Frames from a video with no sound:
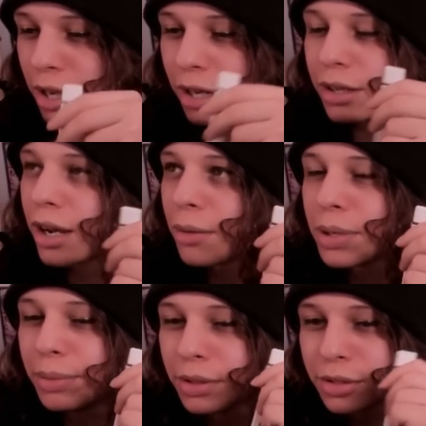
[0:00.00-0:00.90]
I don't know how
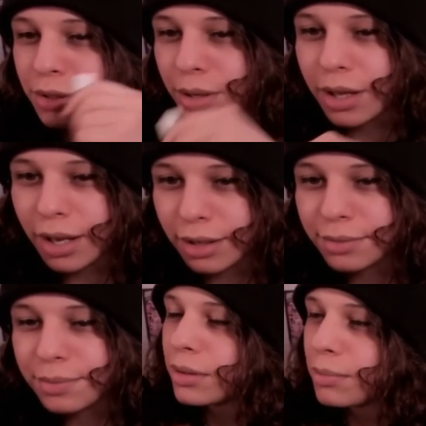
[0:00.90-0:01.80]
people enjoy that,
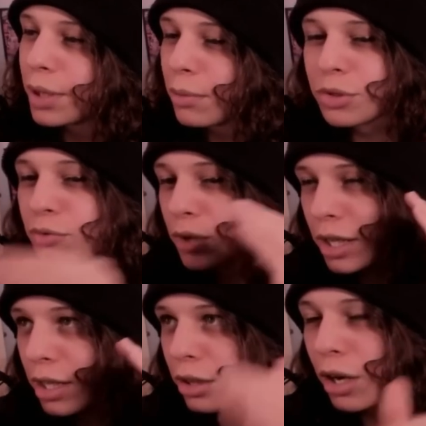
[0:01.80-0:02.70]
but it was
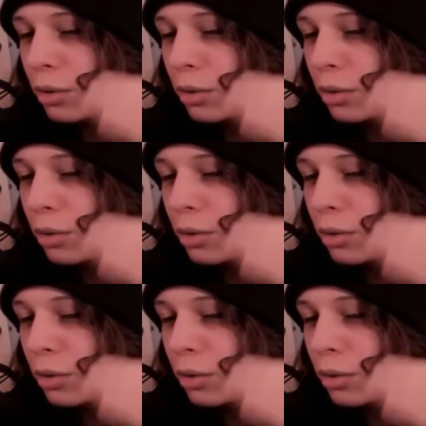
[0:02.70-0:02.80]
really low.